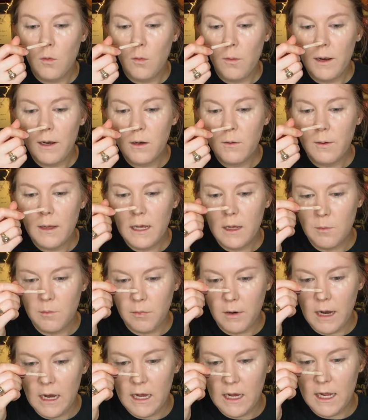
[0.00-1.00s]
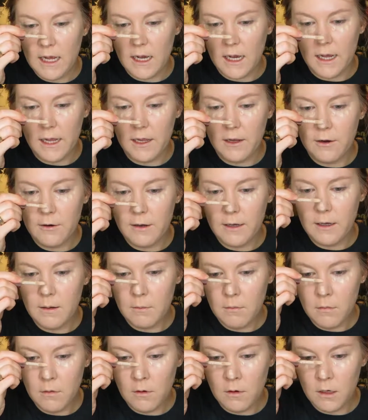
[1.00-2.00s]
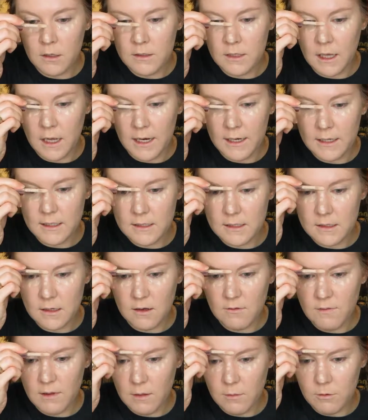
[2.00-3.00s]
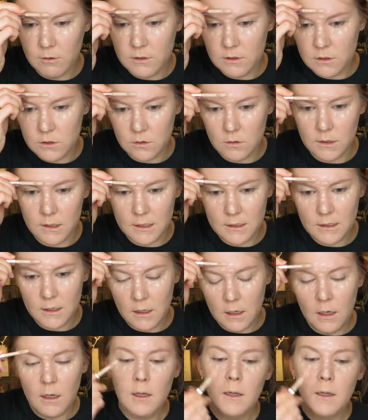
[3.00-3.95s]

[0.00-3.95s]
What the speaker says: Wide Awake Brightening Eye Cream online because it's not available in stores.